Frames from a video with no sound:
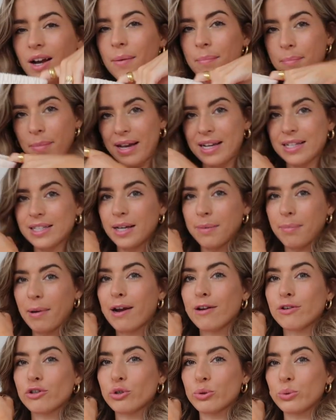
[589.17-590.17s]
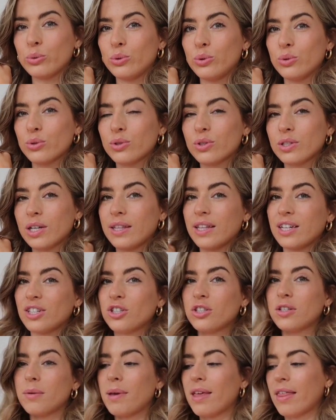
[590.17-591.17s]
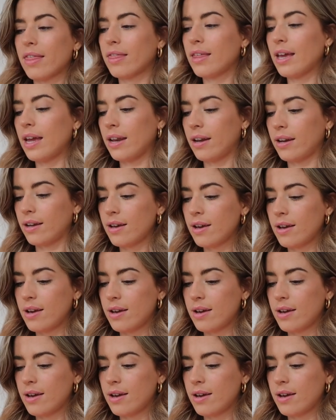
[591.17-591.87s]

a basic pair of shorts and they're just a bit thin